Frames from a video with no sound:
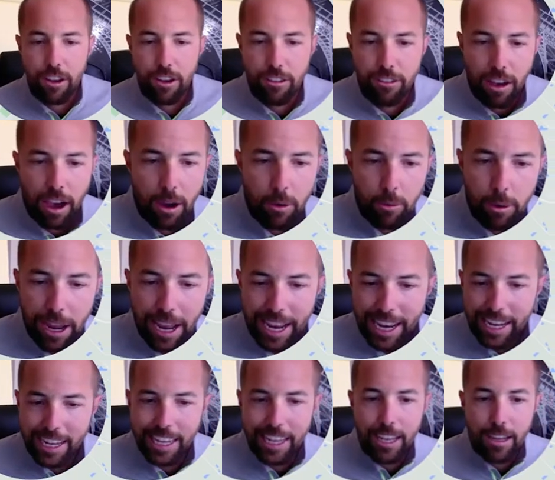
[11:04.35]
of Highway
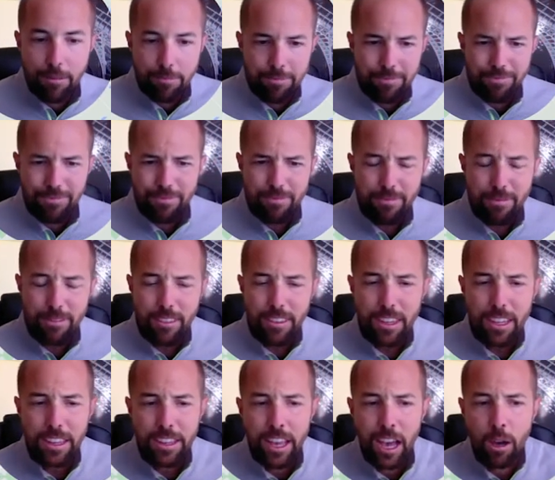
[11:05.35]
eighty,
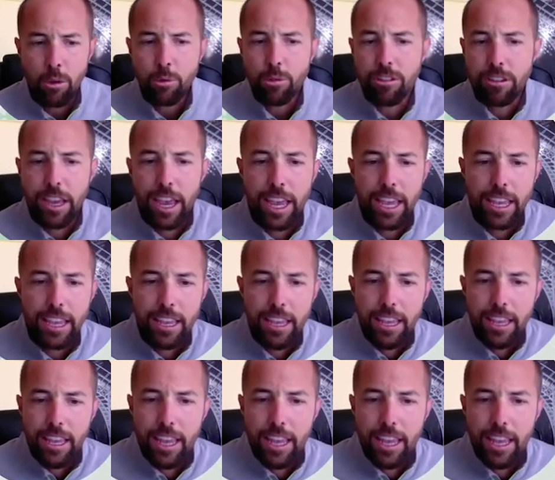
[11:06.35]
I will say.